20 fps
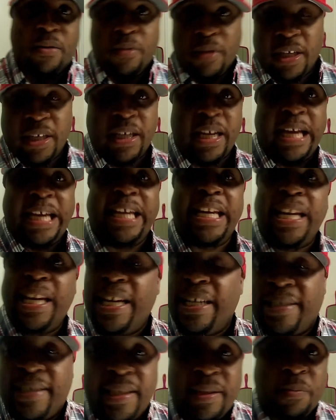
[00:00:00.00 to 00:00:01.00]
know, and now he
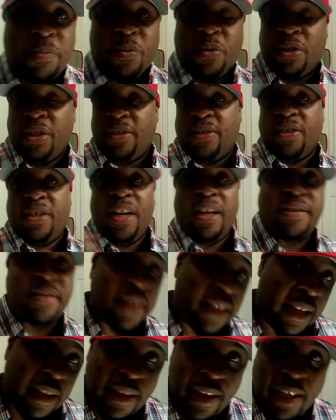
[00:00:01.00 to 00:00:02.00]
didn't
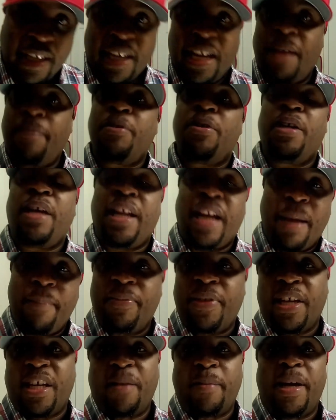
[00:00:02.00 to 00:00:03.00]
discuss anything, and
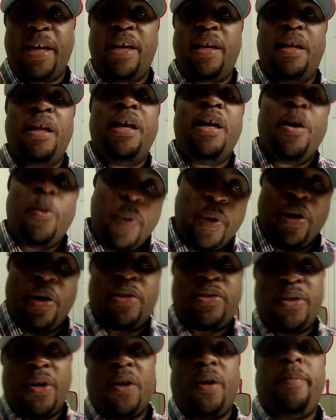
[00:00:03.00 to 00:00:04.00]
I'm thinking in my head, we're
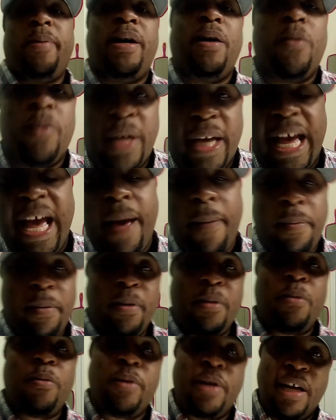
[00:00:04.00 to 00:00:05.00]
gonna talk about what
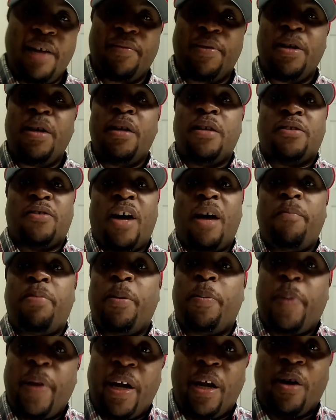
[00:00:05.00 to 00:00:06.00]
happened or whatever. So
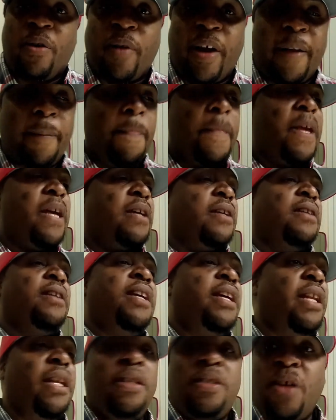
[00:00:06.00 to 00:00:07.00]
I'm prepared, right?
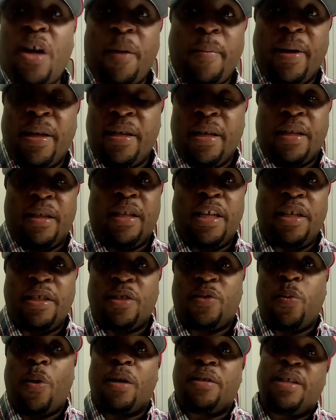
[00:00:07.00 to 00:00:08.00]
He didn't talk about nothing.
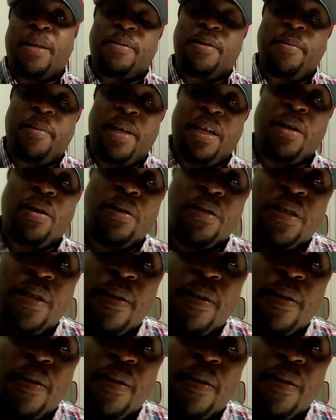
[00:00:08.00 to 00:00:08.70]
He just walks up to me and he